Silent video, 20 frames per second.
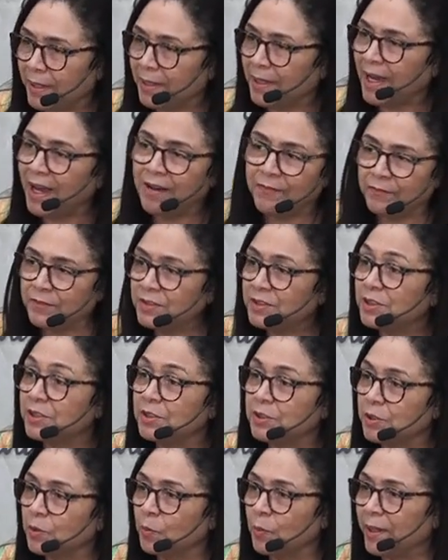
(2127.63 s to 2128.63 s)
You haven't
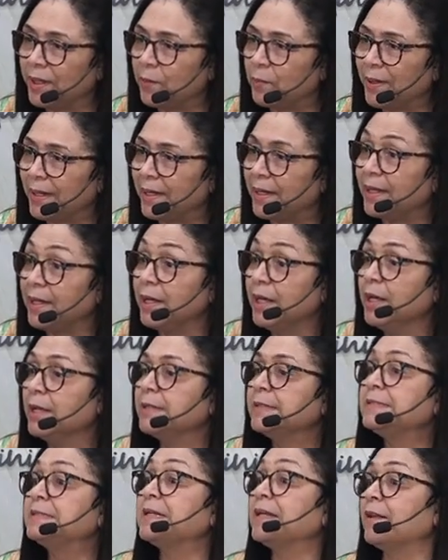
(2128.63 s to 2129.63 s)
turned away when they
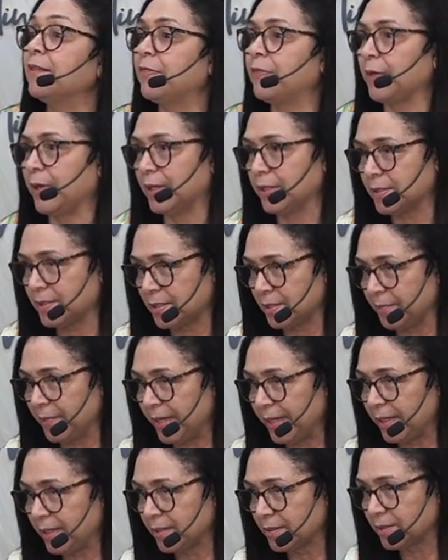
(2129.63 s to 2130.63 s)
did things to
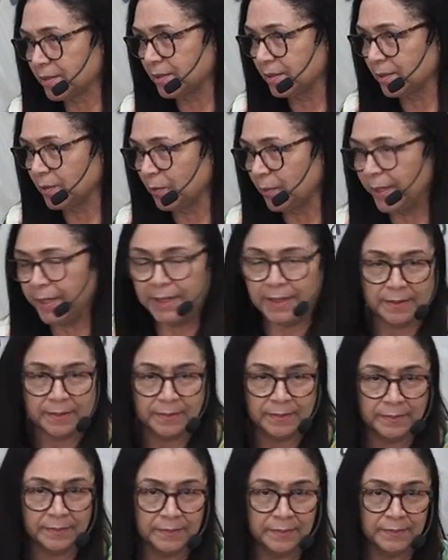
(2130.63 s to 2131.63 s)
make you turn away.
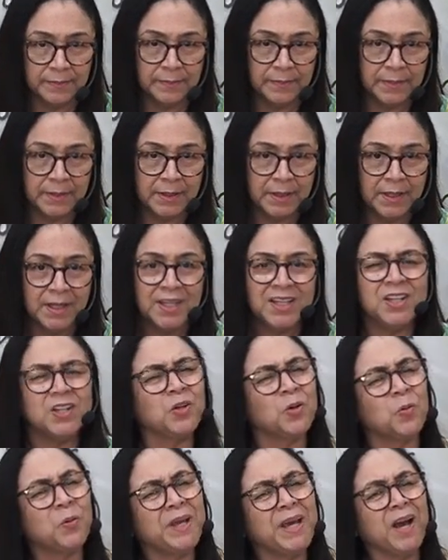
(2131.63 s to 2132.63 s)
You
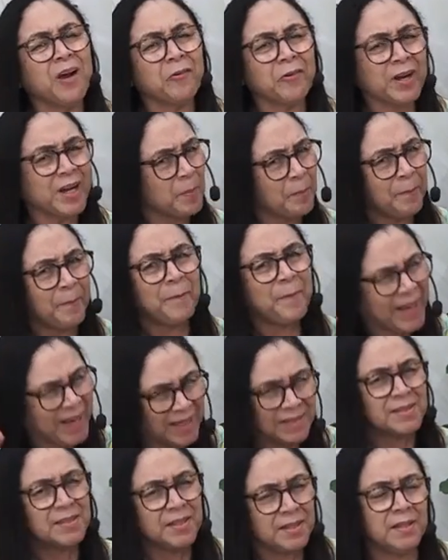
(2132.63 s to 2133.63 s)
know, we are
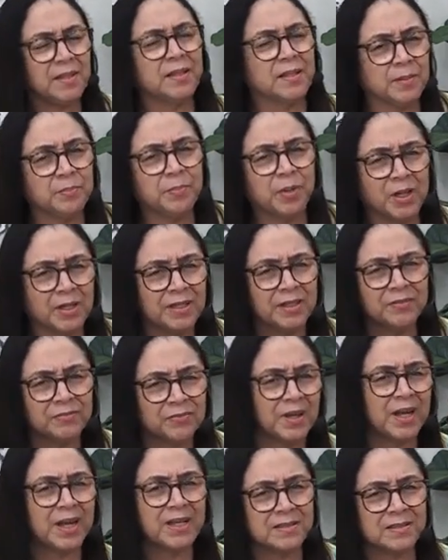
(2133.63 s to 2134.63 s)
petty in the body of
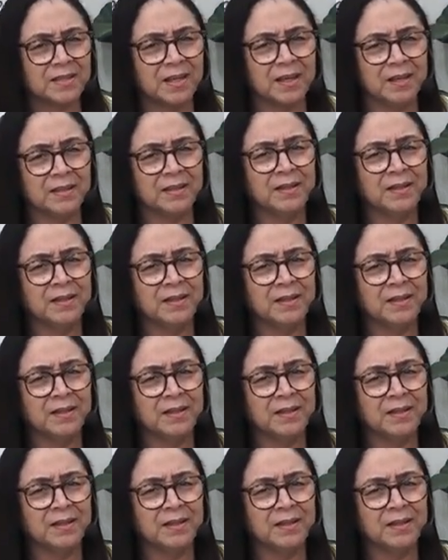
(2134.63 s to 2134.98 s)
Christ. Huh?